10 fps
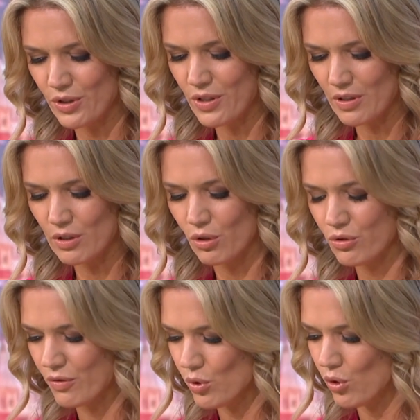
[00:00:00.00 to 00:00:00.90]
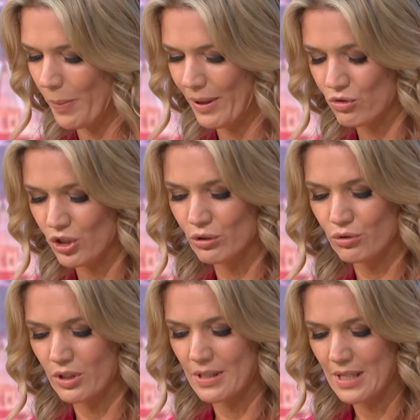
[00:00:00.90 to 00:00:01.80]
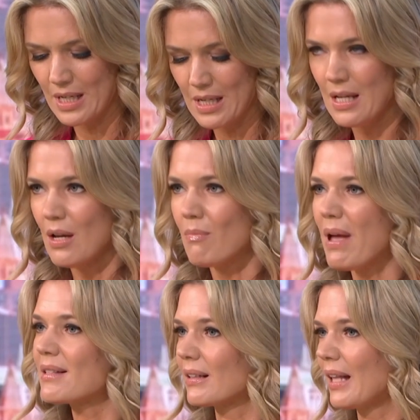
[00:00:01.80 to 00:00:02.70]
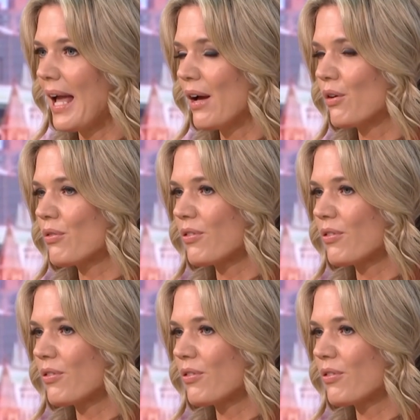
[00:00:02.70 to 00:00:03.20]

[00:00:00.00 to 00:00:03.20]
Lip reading: There's a lot of talk about children's mental health